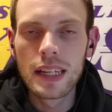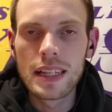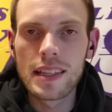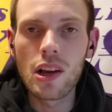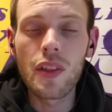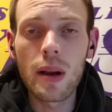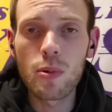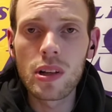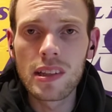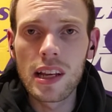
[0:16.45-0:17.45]
Still the
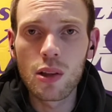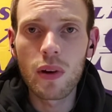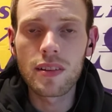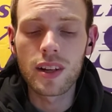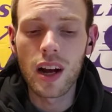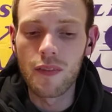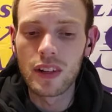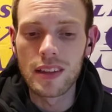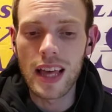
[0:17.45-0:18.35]
number 1 seed in the Western Conference.